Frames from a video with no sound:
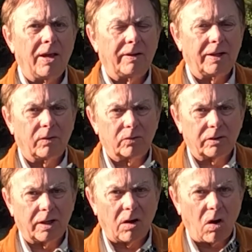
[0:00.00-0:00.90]
they're going to
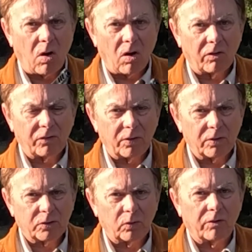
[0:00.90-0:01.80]
say hard
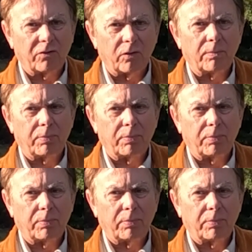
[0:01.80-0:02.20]
focus on their front